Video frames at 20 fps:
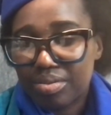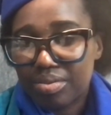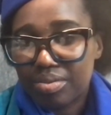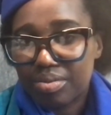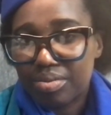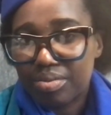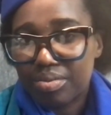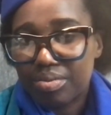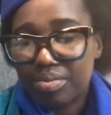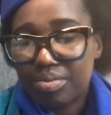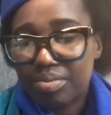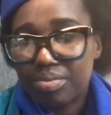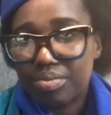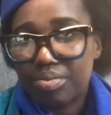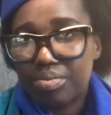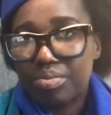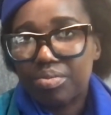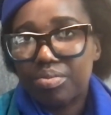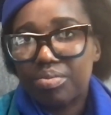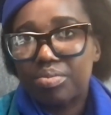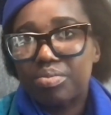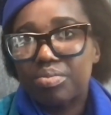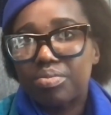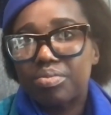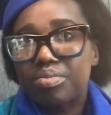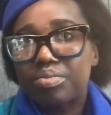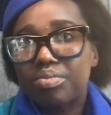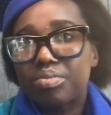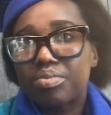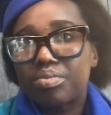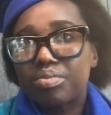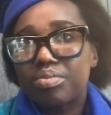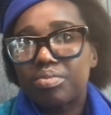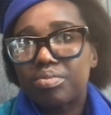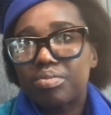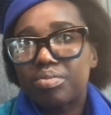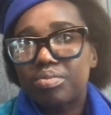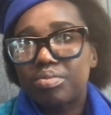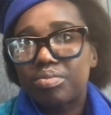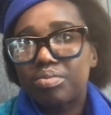
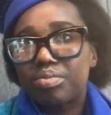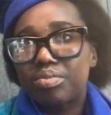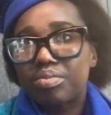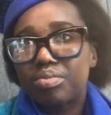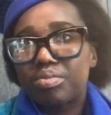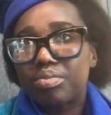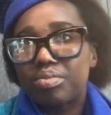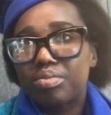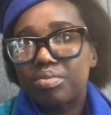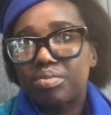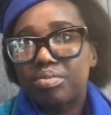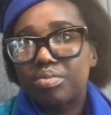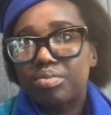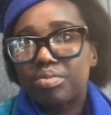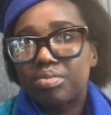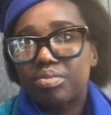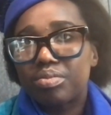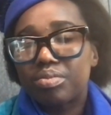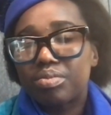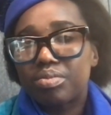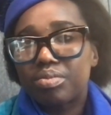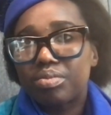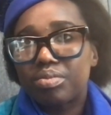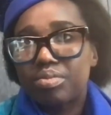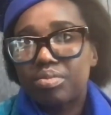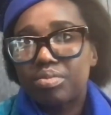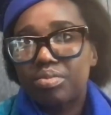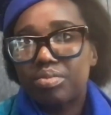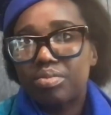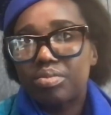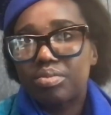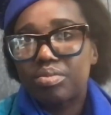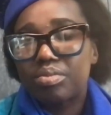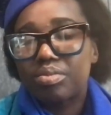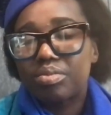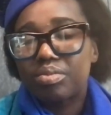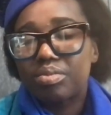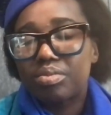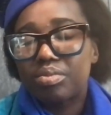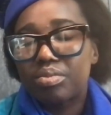
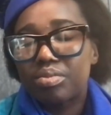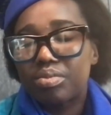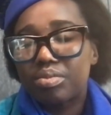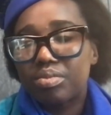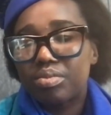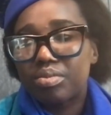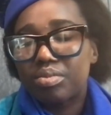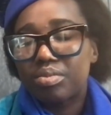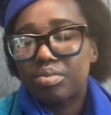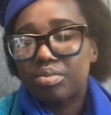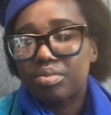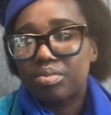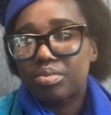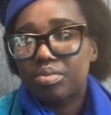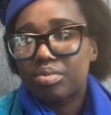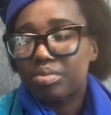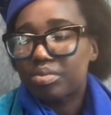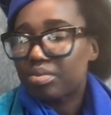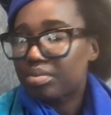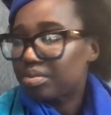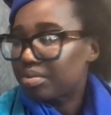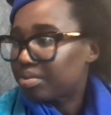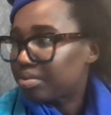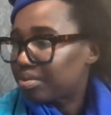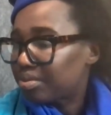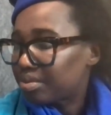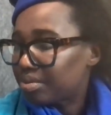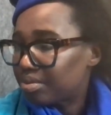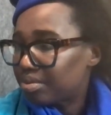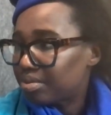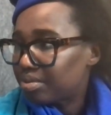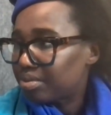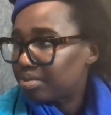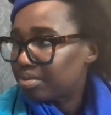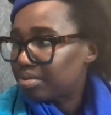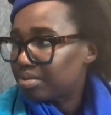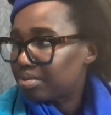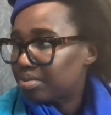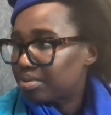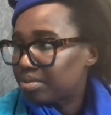
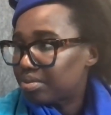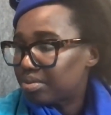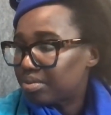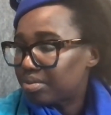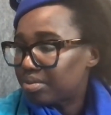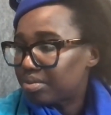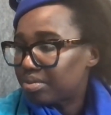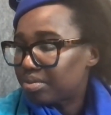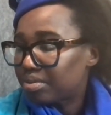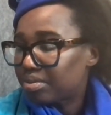The person shown says nothing.